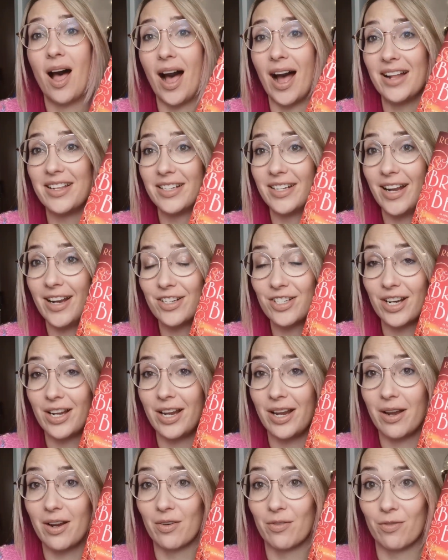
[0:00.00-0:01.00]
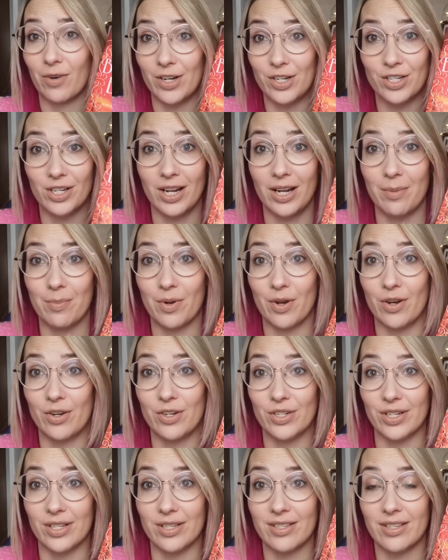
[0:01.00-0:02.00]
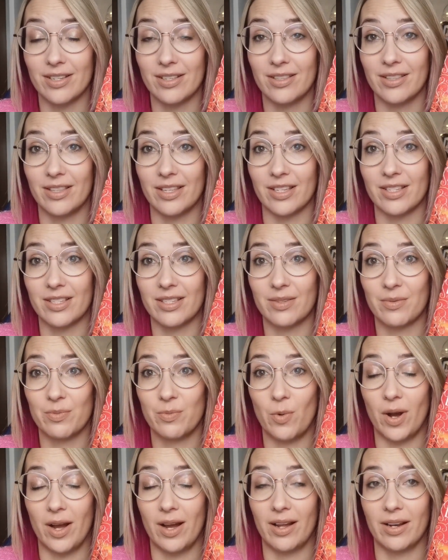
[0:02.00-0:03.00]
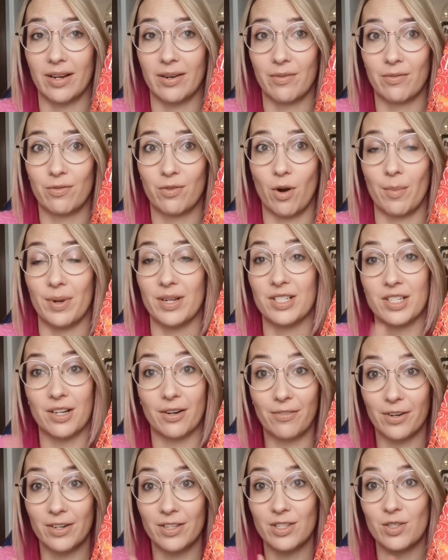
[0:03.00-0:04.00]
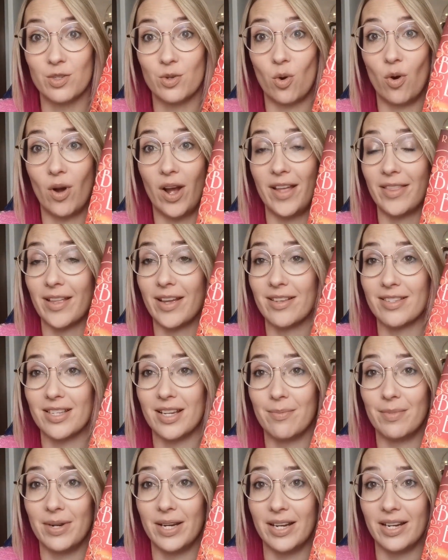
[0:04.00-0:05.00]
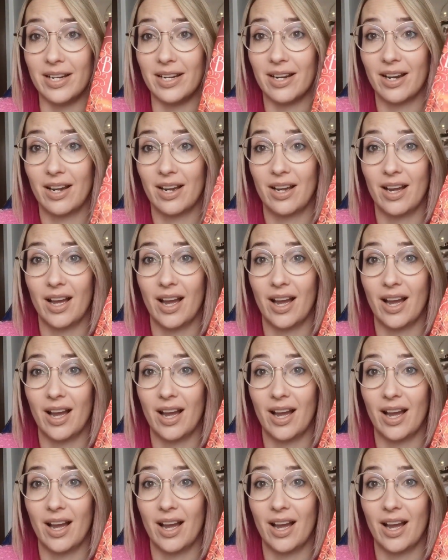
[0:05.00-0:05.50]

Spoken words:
I did actually originally purchase this one from a different store and they sent me